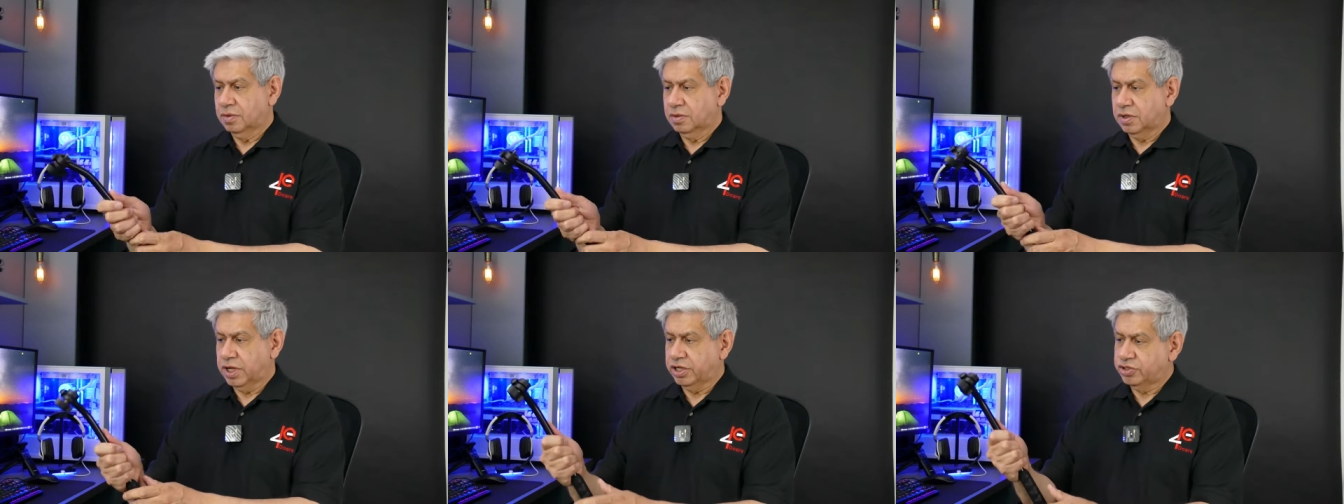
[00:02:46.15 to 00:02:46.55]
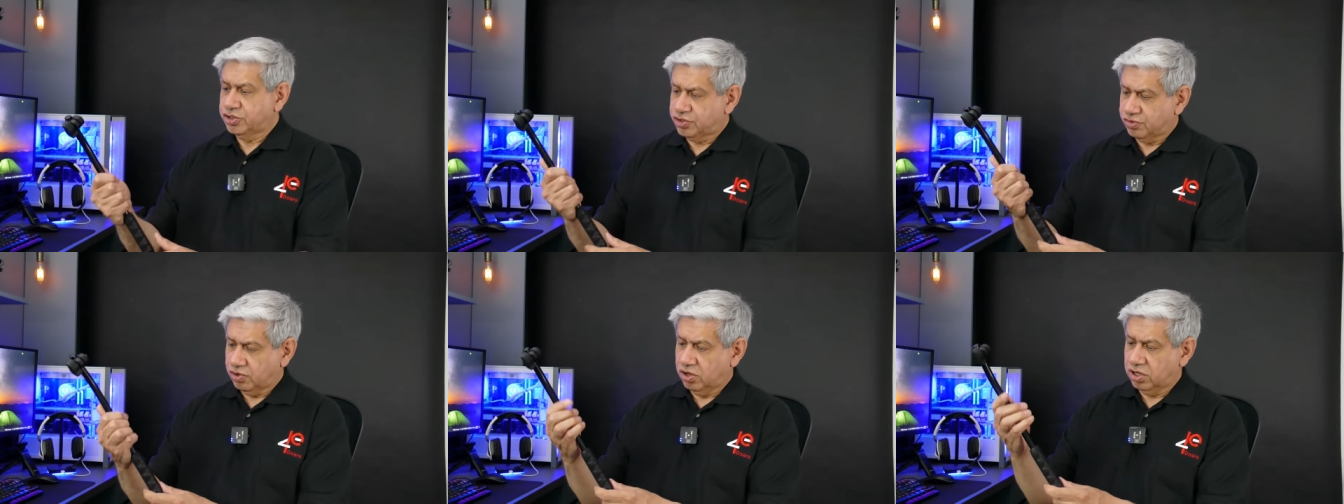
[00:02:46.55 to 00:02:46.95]
Nice
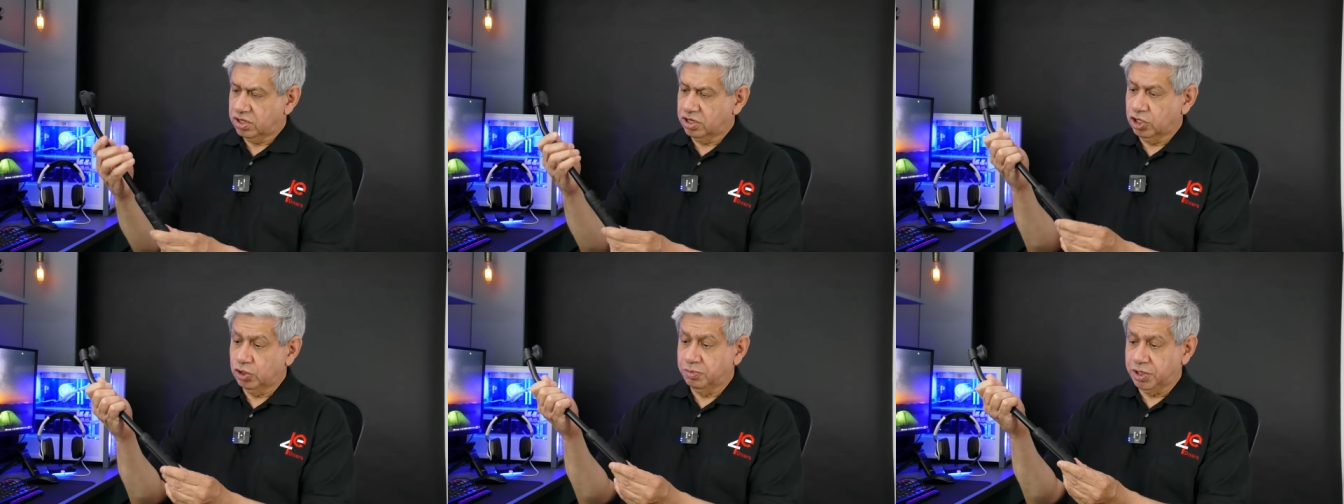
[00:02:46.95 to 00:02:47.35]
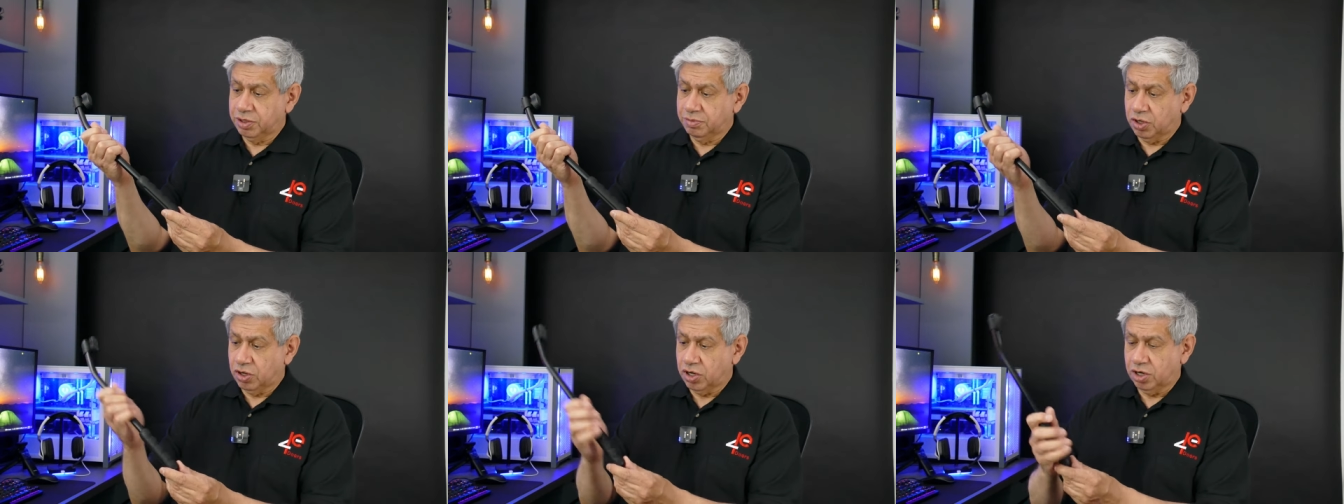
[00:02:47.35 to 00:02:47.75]
strong
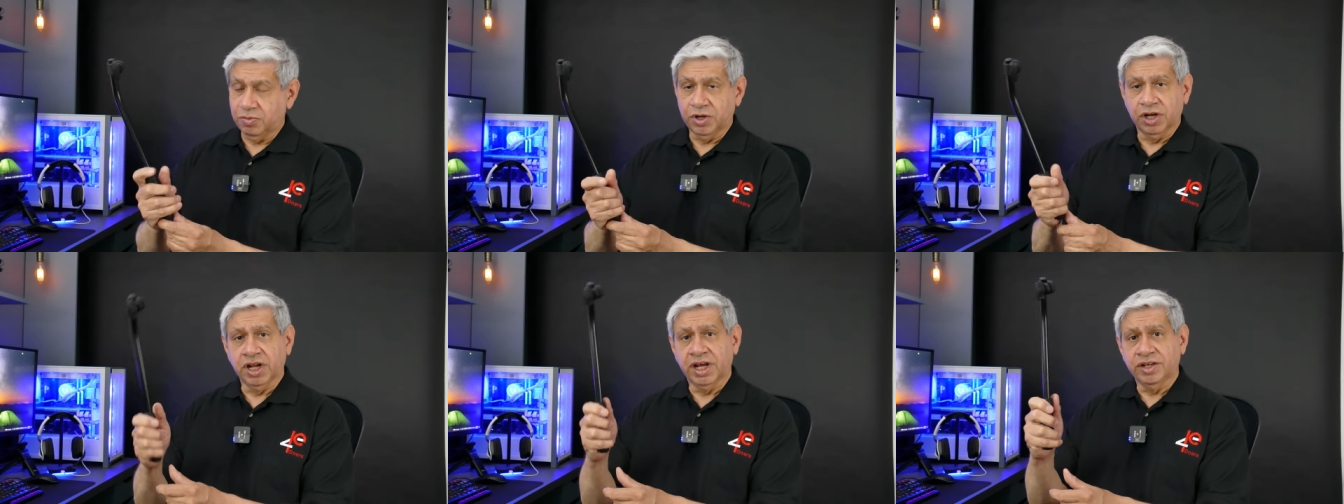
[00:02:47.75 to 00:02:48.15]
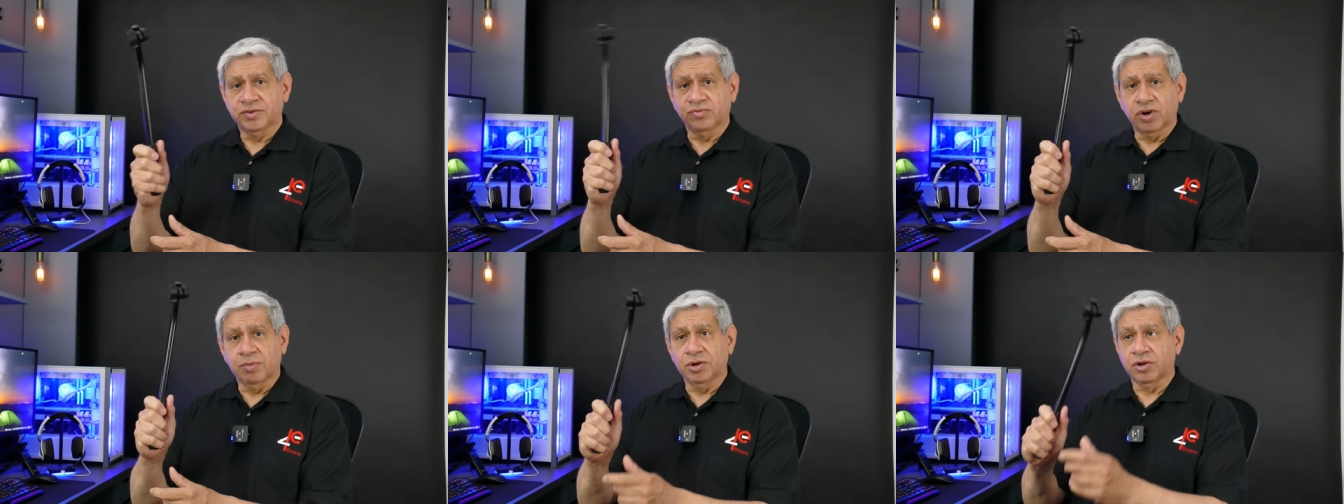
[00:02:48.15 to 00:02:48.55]
aluminum arm with a
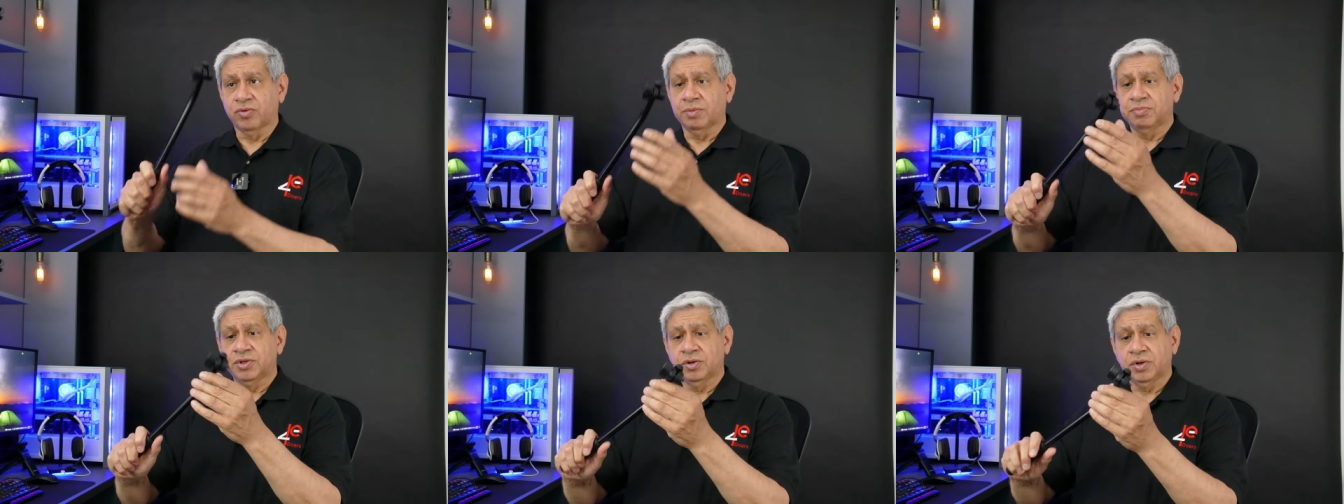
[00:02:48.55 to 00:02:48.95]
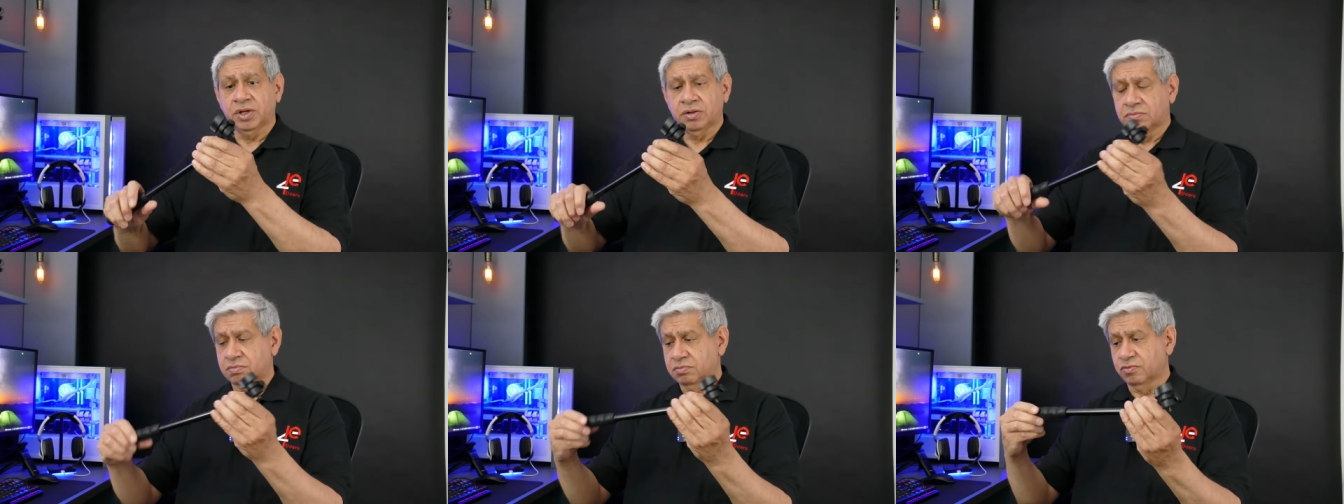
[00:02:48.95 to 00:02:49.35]
nice rubber grip to
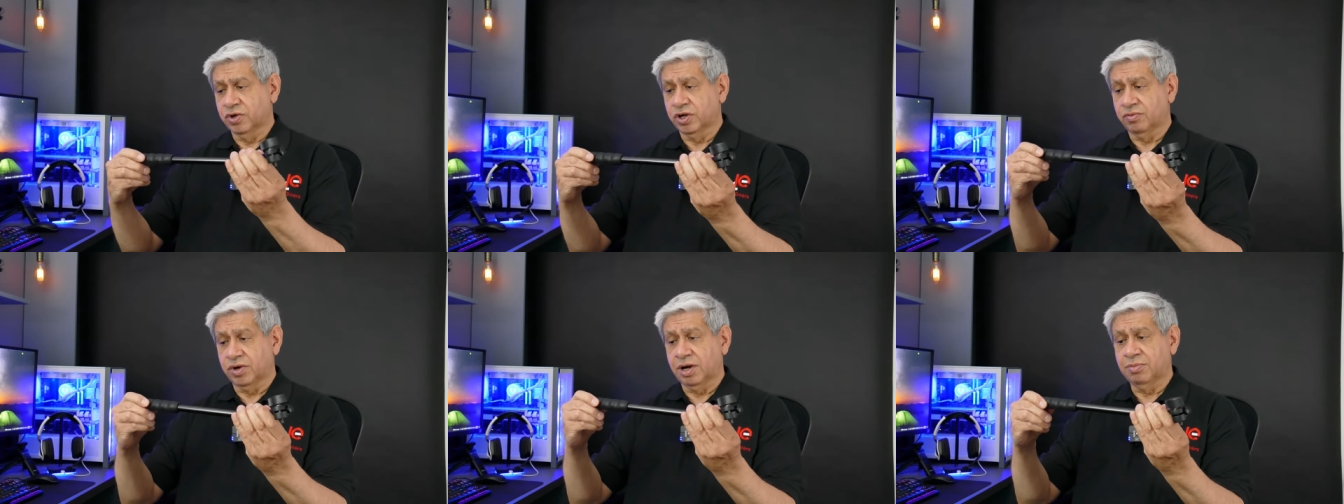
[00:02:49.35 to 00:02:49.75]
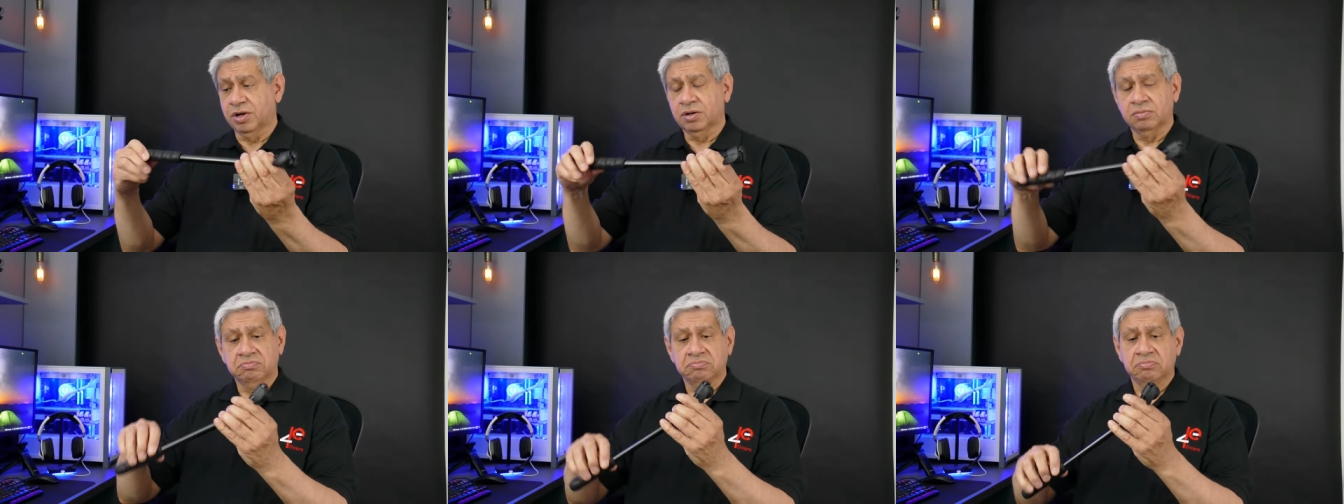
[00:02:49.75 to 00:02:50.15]
it, real rubber.
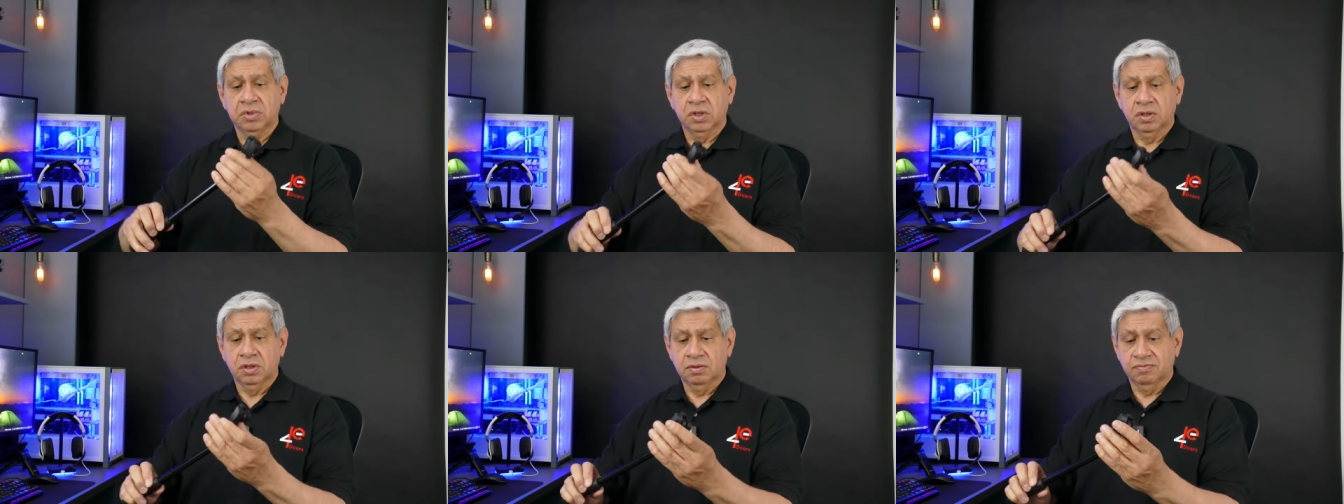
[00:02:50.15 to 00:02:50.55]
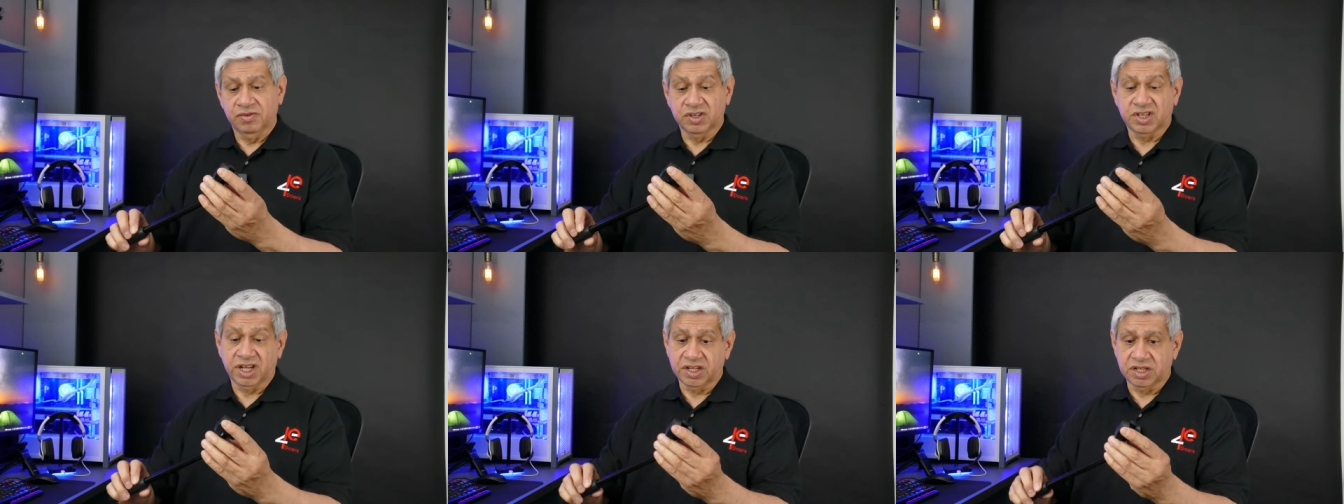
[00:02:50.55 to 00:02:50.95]

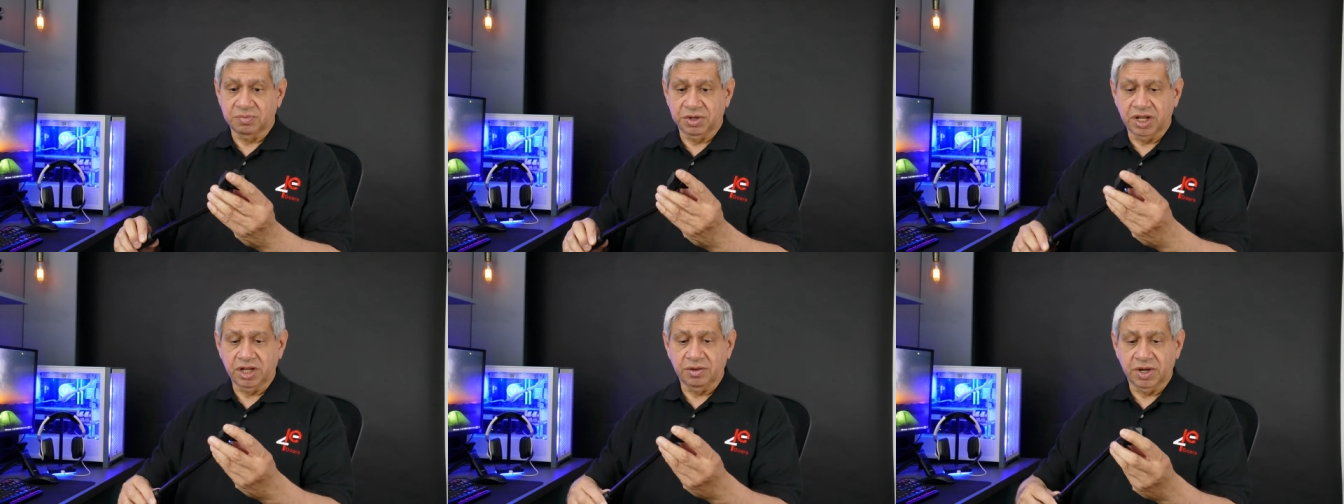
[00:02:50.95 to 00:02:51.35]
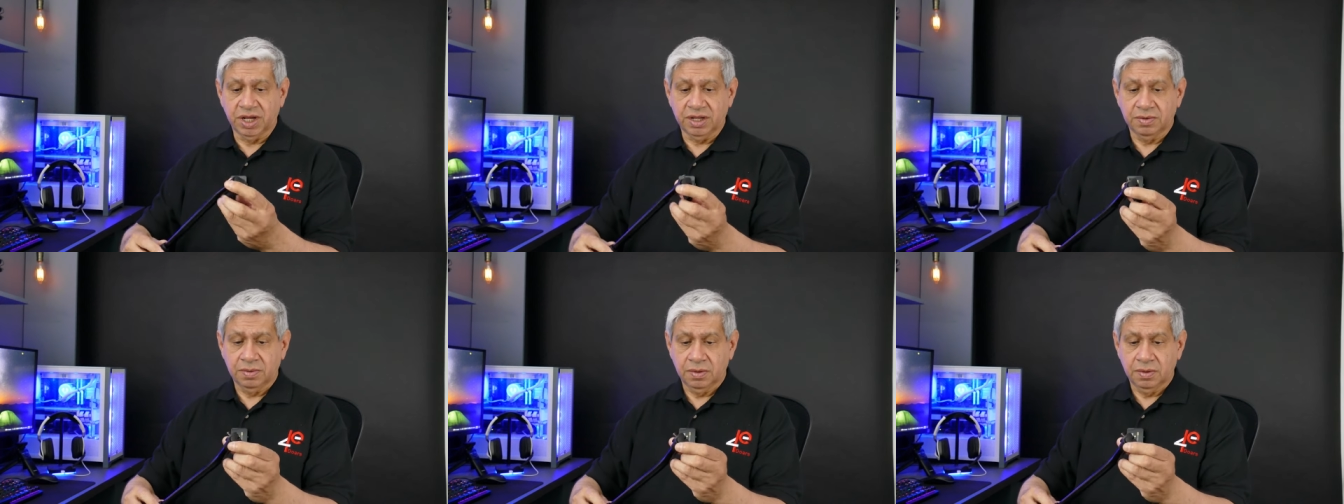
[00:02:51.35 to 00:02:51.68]
Feels like it to me anyway.